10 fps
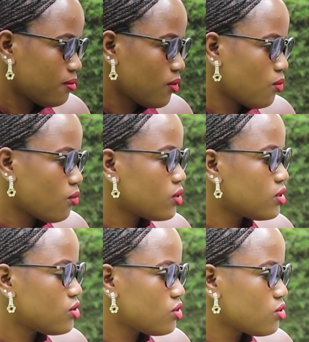
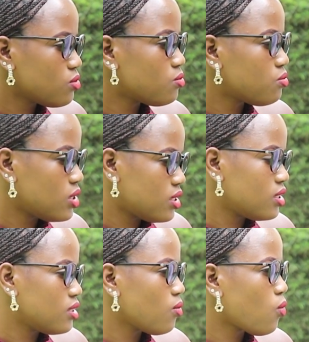would you
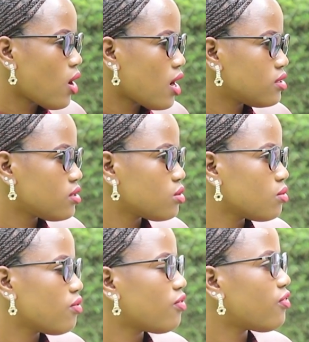really want
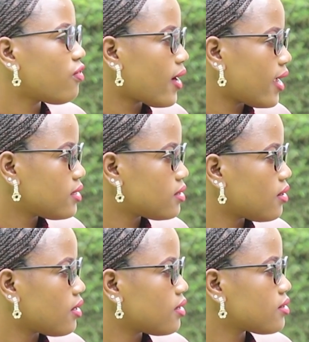to fight
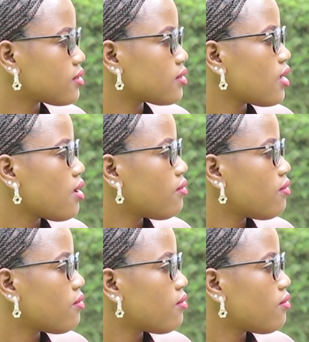this